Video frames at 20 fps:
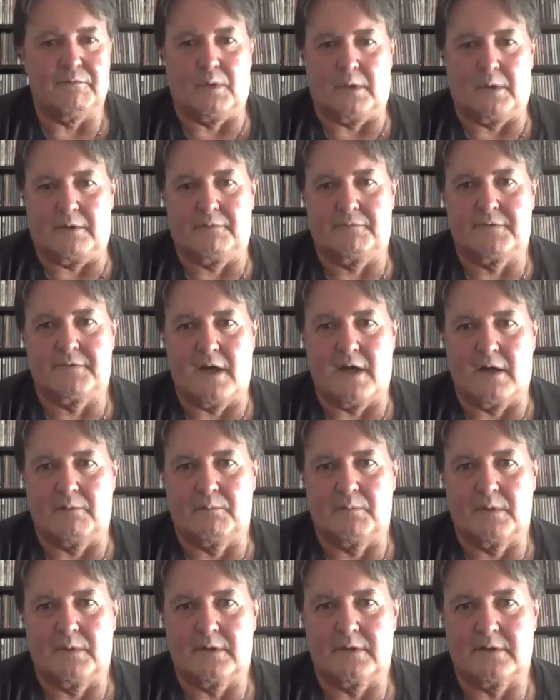love what you've
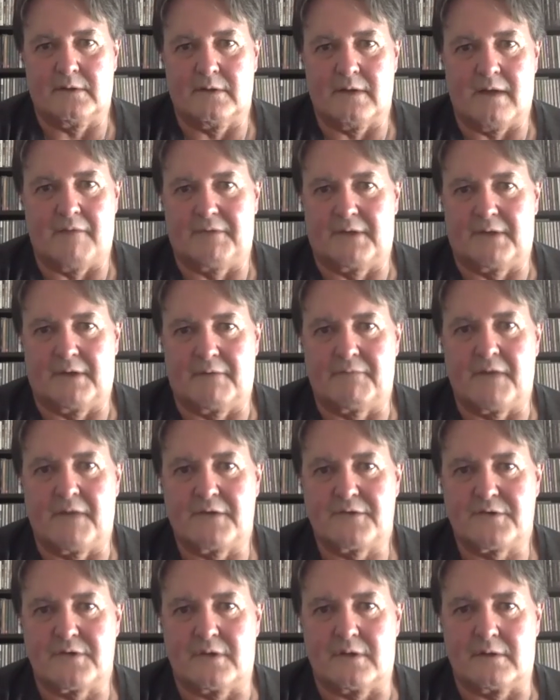done with Love and
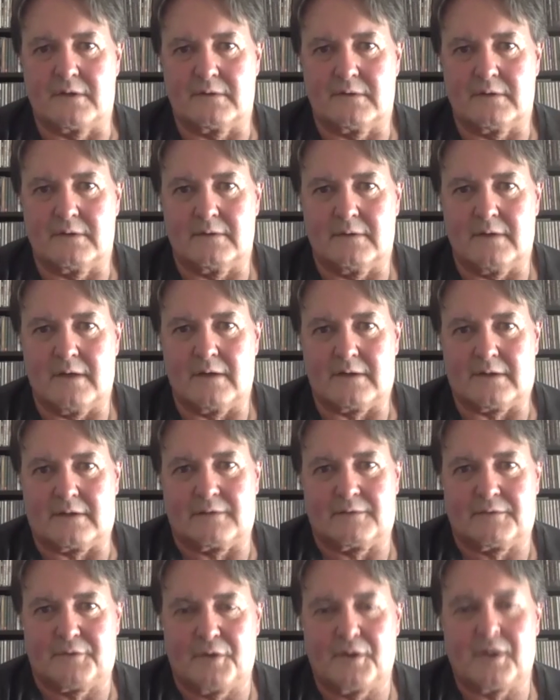Adventure, right?
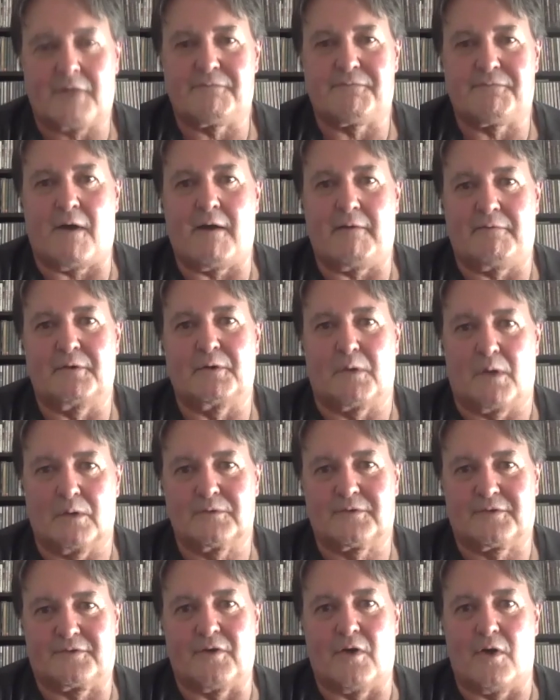Like a
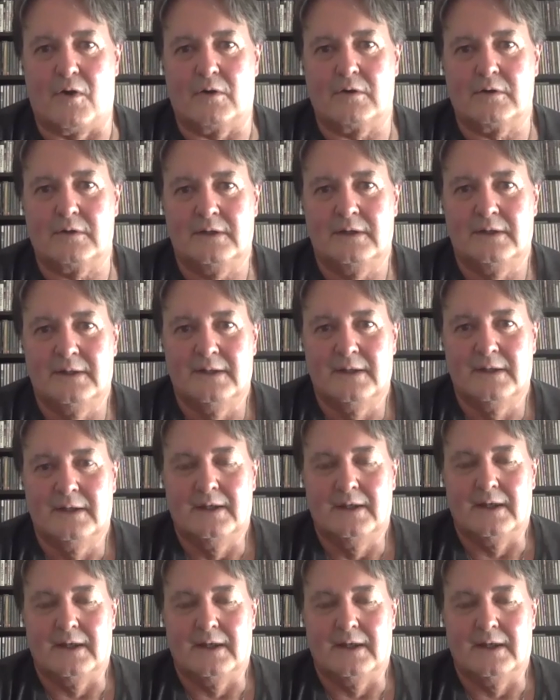35-year-old song.